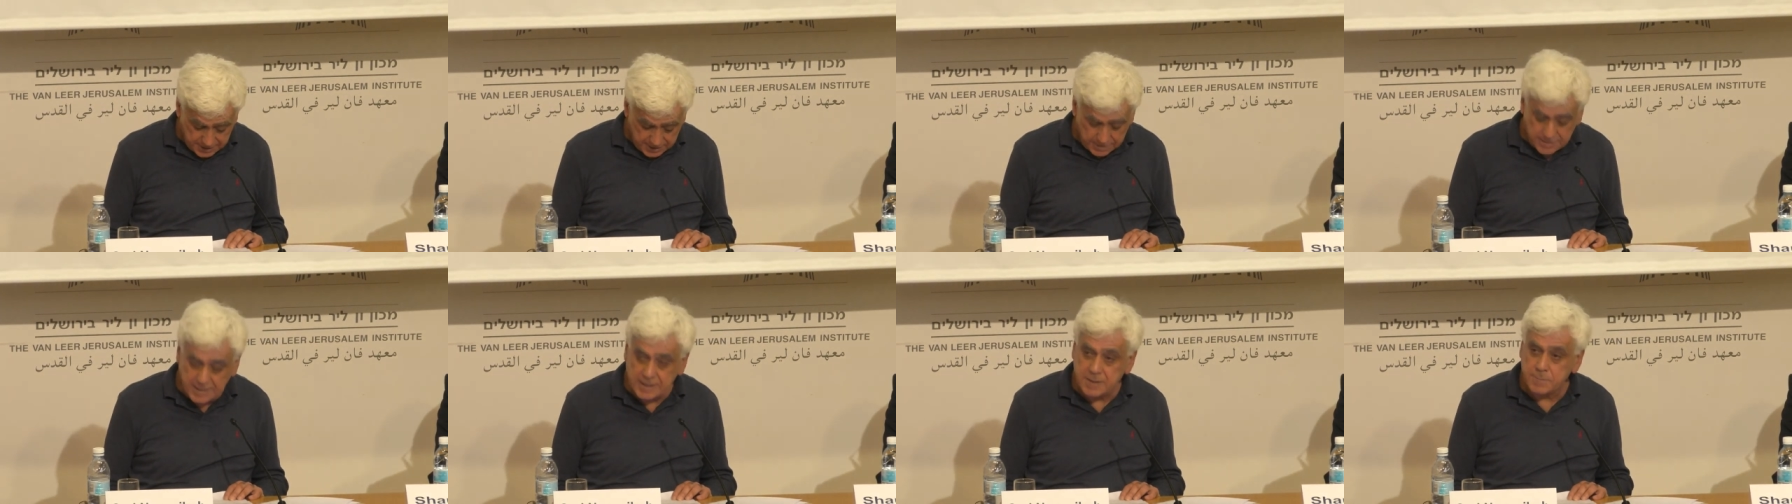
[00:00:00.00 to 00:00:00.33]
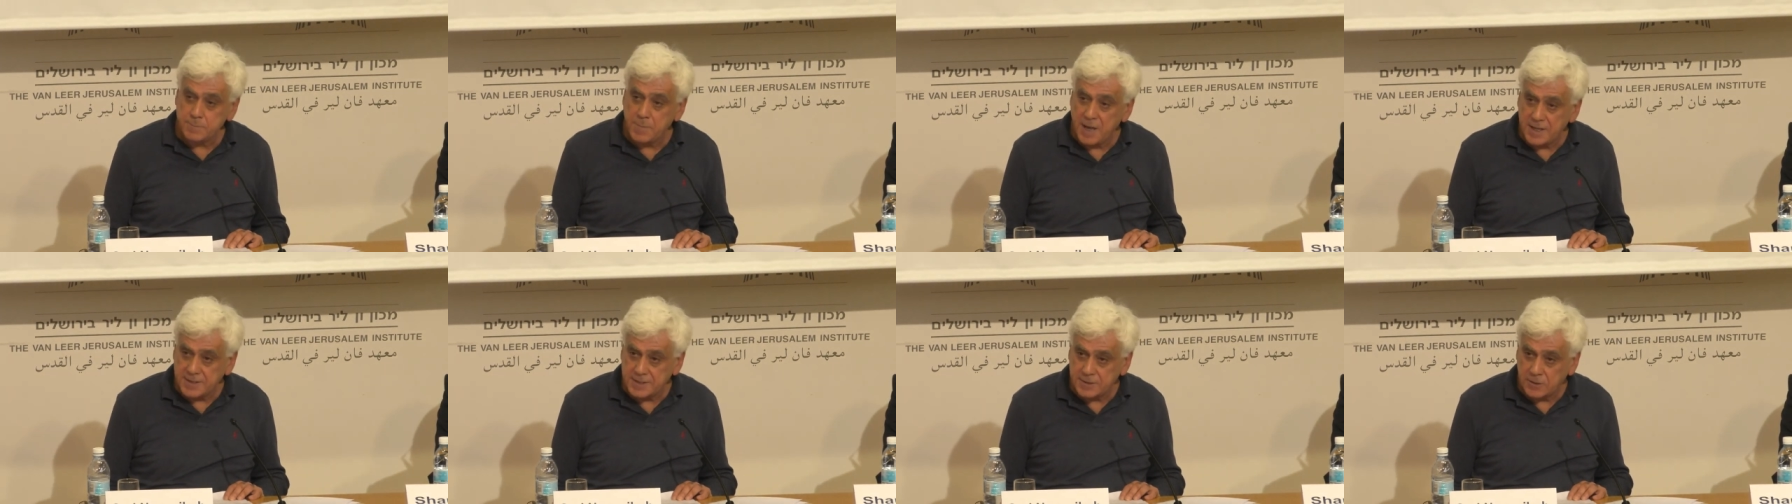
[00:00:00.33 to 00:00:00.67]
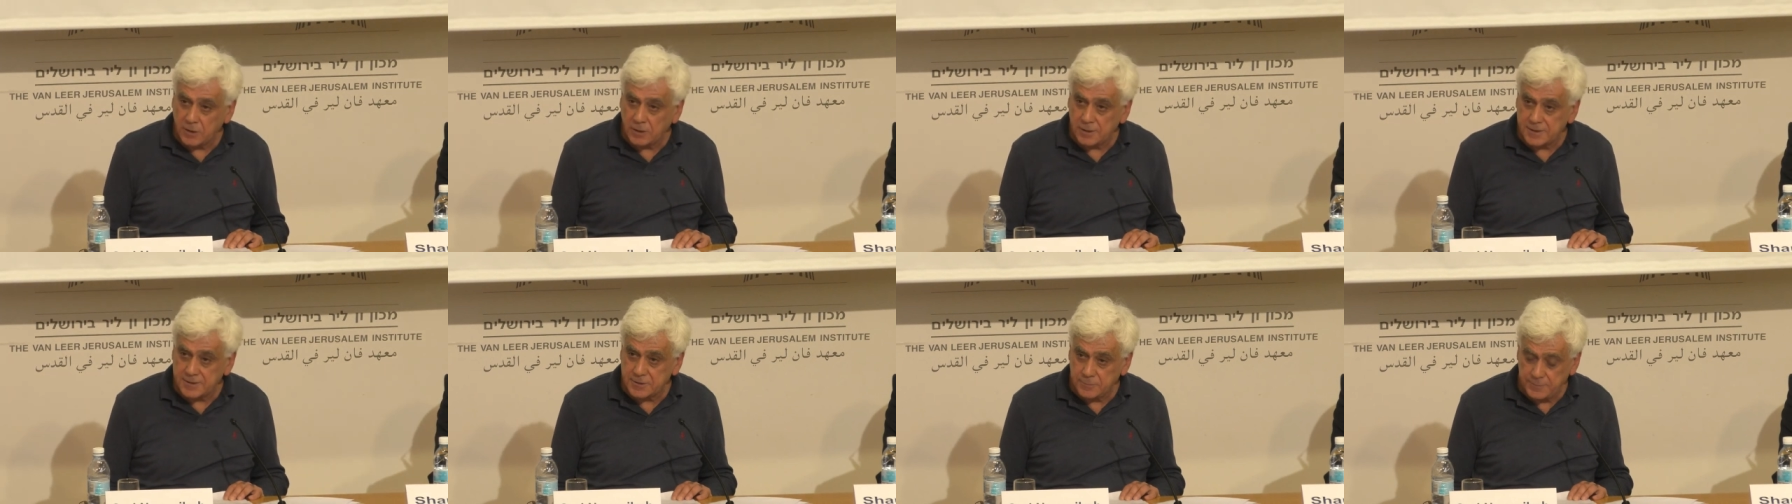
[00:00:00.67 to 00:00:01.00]
that must
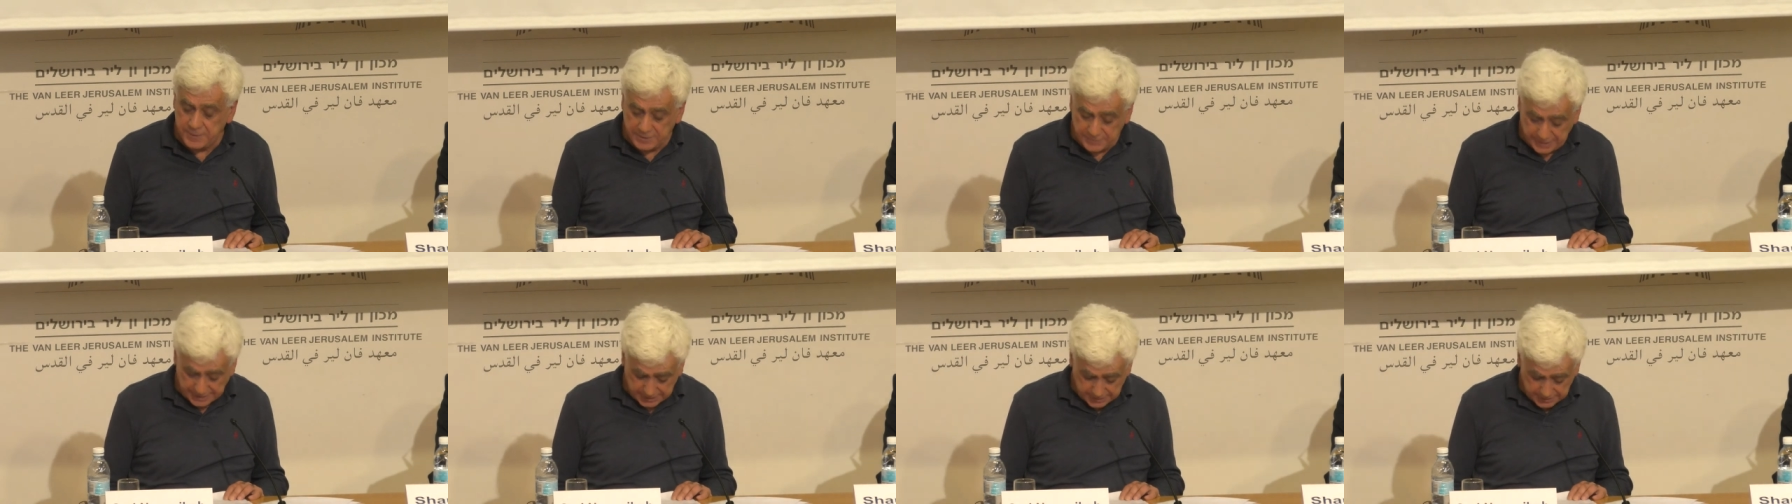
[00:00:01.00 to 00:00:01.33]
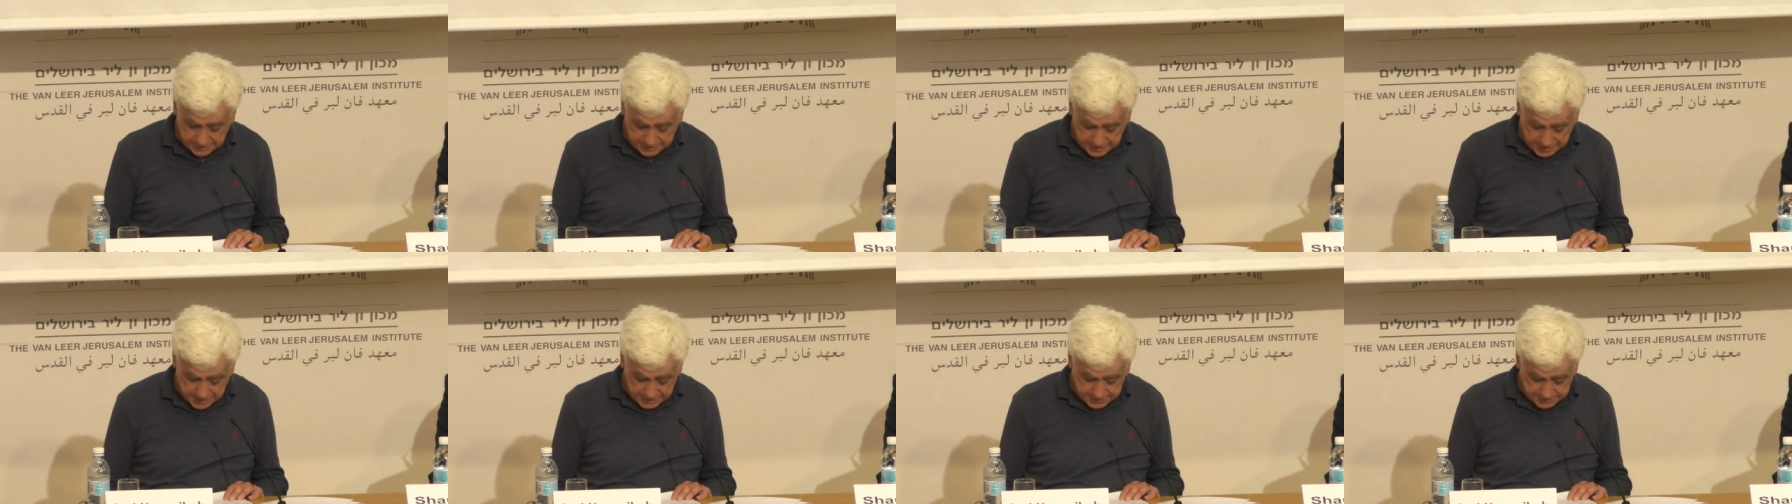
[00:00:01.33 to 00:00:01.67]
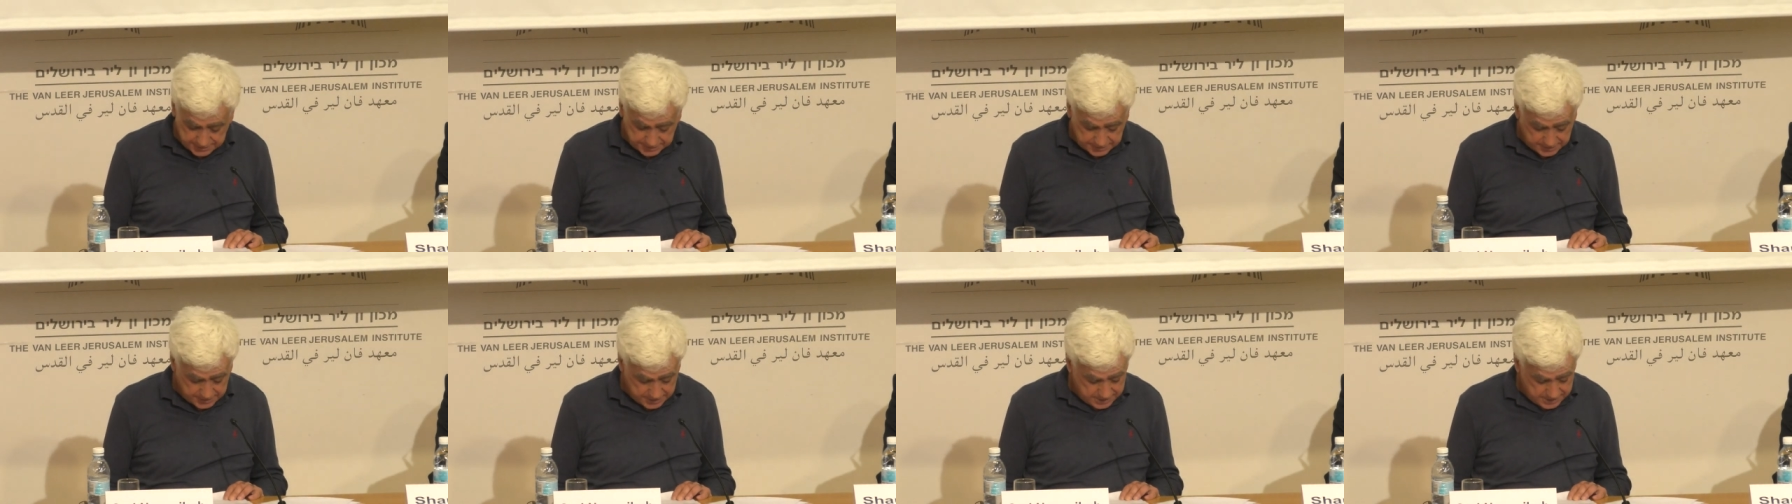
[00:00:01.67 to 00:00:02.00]
also be recognized